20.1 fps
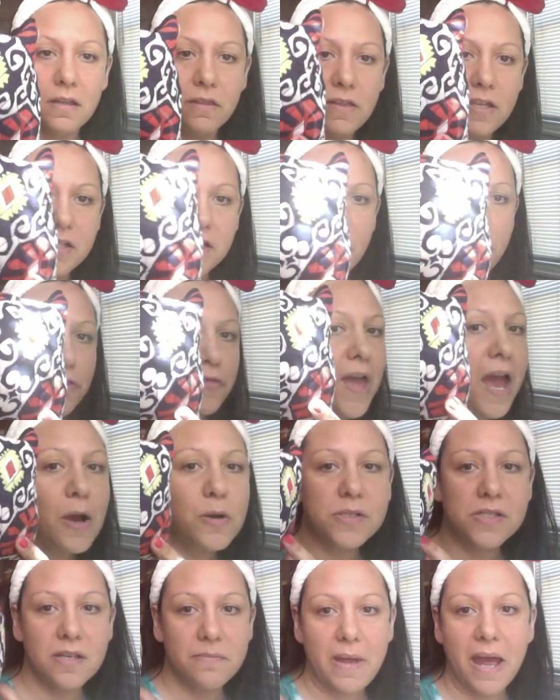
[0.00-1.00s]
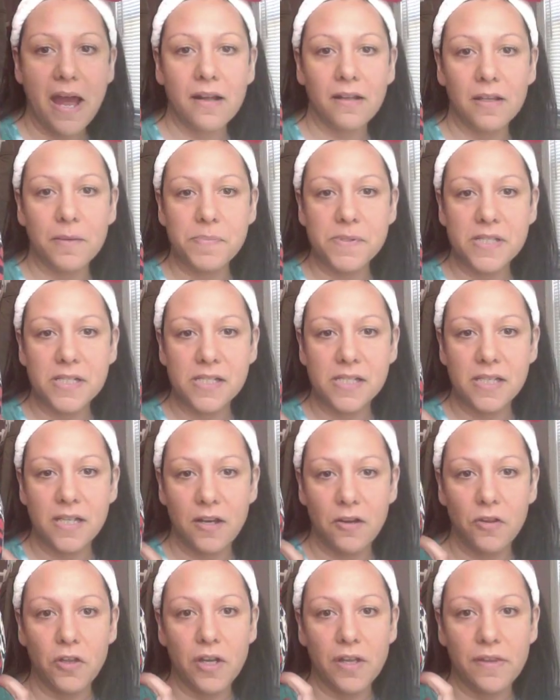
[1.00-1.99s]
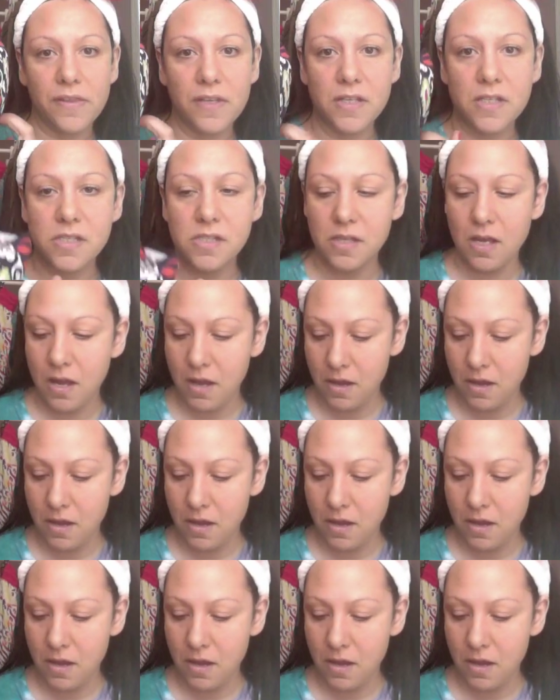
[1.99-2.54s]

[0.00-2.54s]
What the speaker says: There's 1,000 MAC lipsticks in here. Look at this.